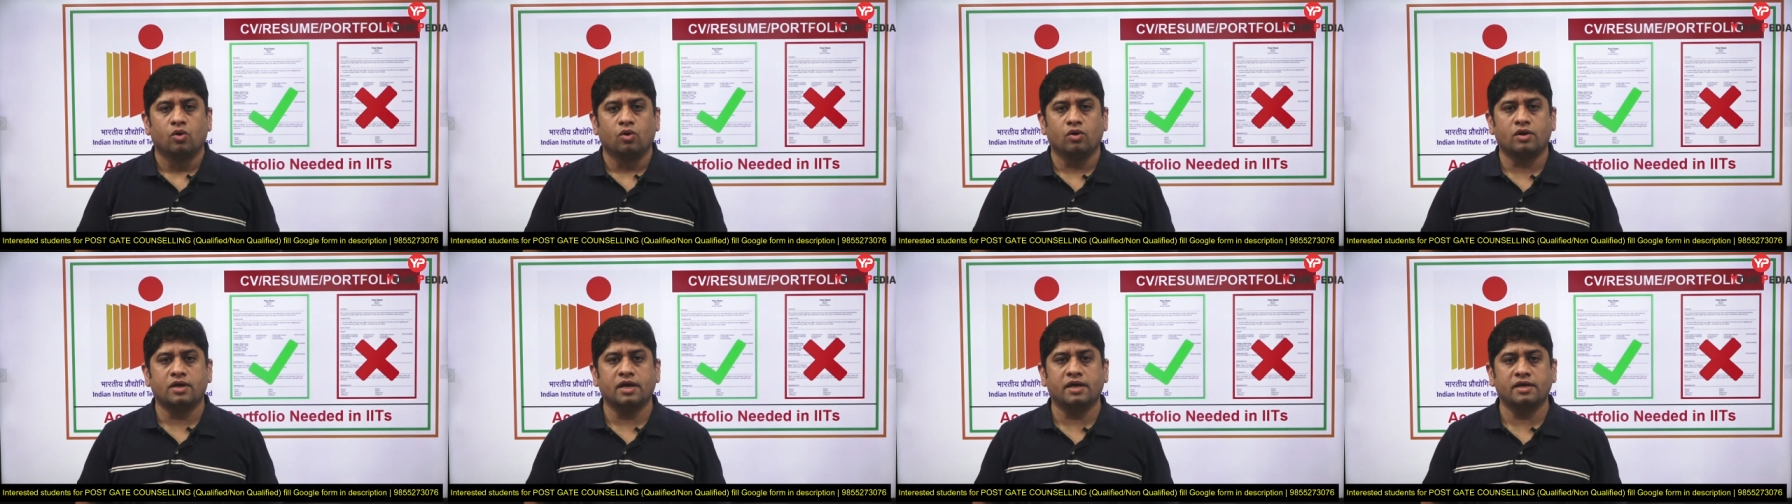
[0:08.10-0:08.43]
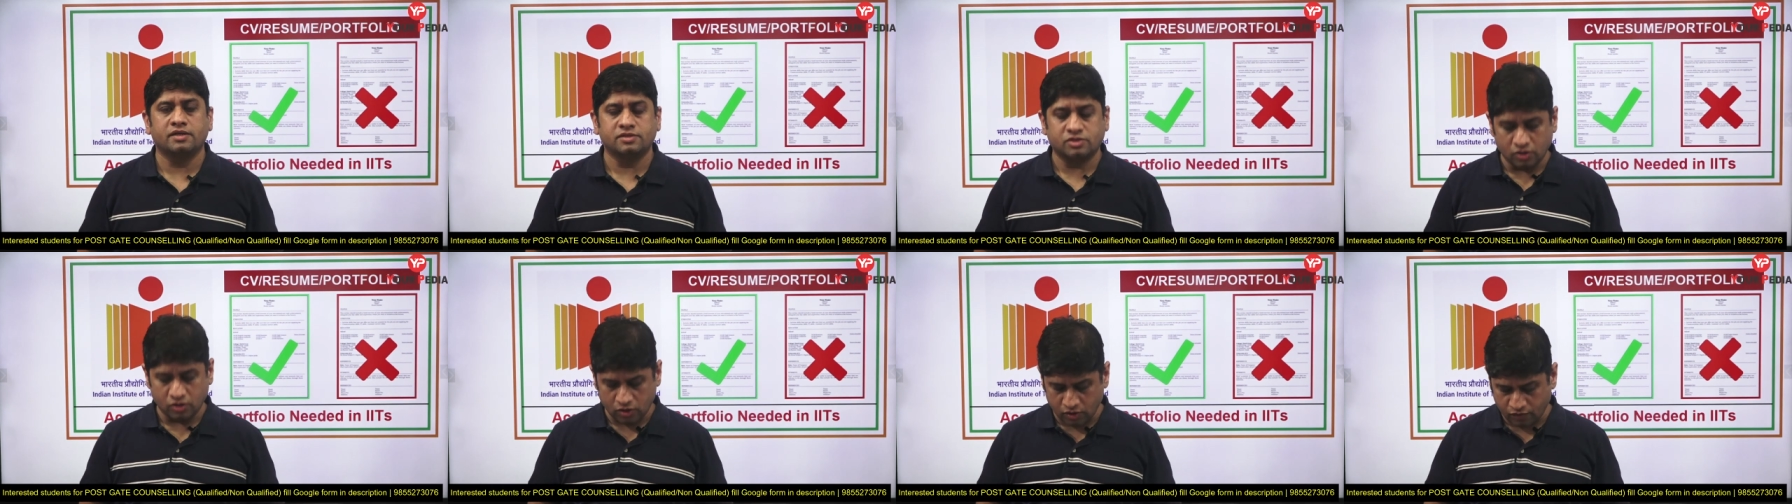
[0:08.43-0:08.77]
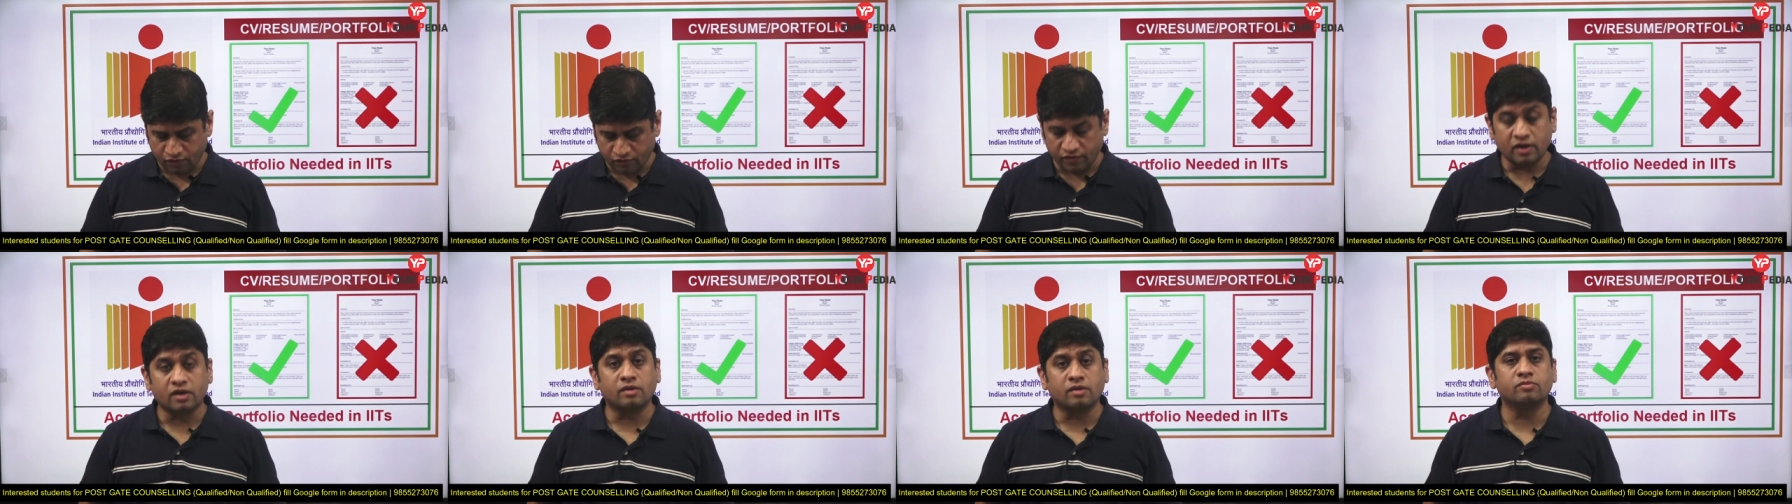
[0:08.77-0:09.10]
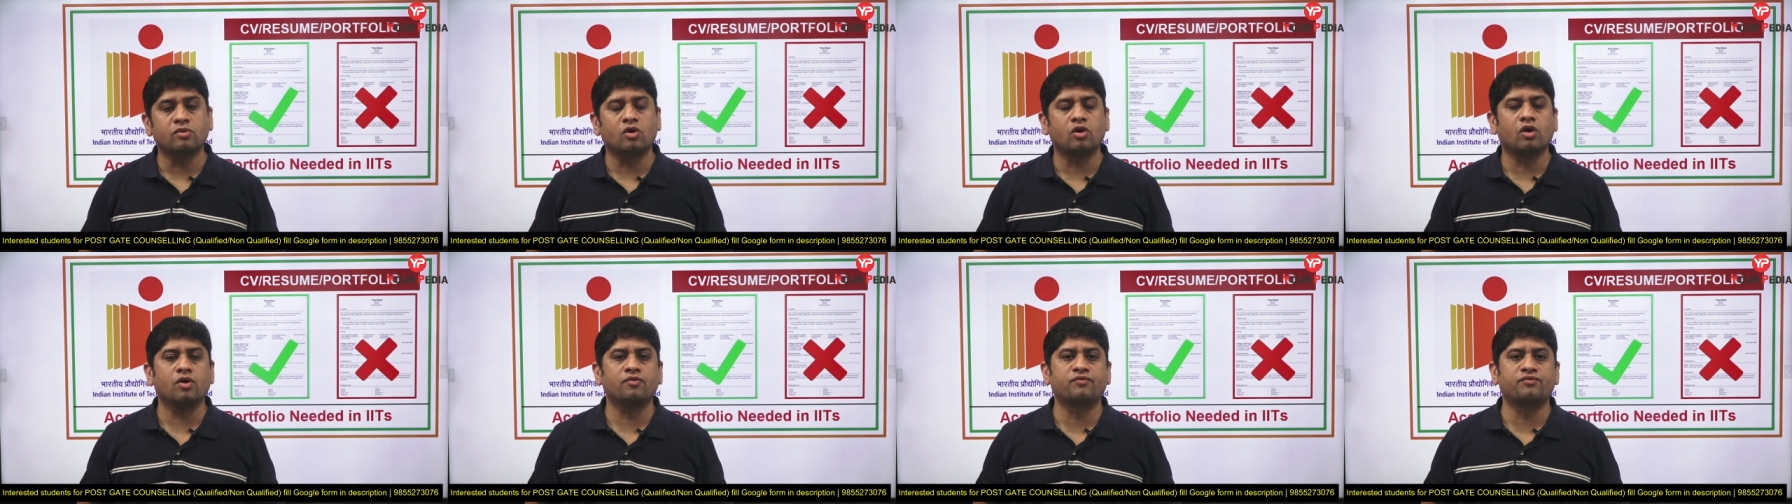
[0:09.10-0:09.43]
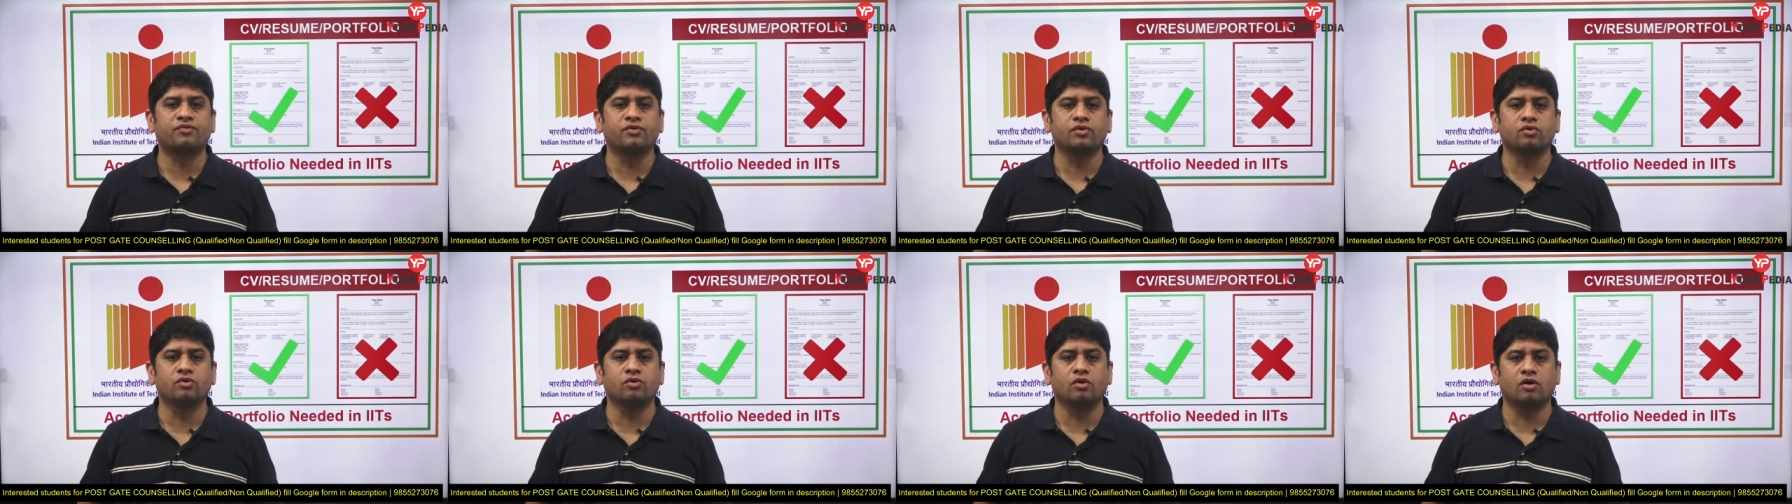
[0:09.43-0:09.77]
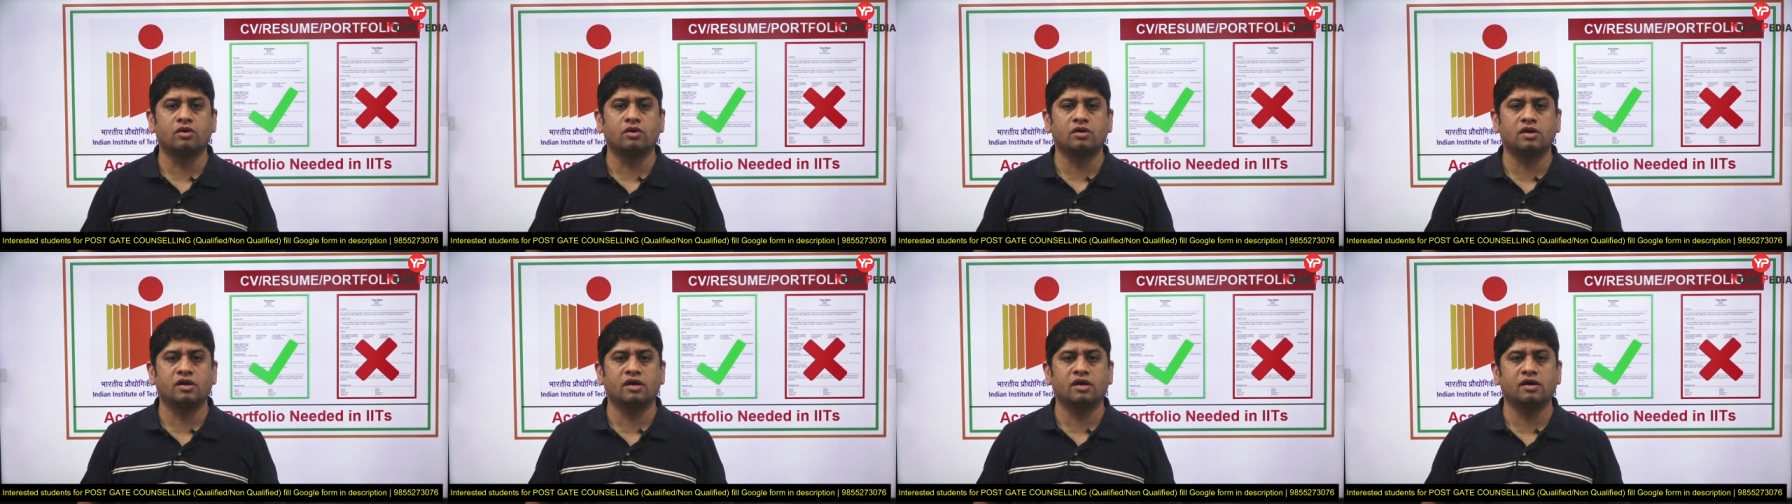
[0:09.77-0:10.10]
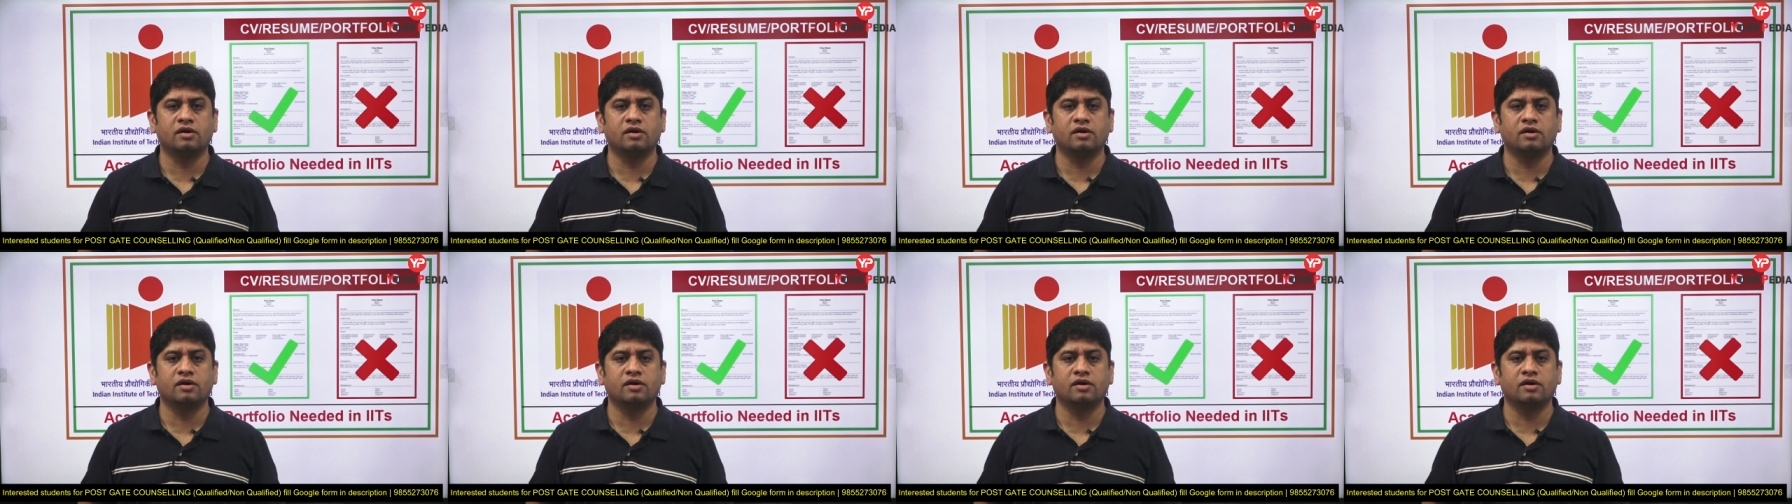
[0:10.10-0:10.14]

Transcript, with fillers: Okay, so welcome all of you on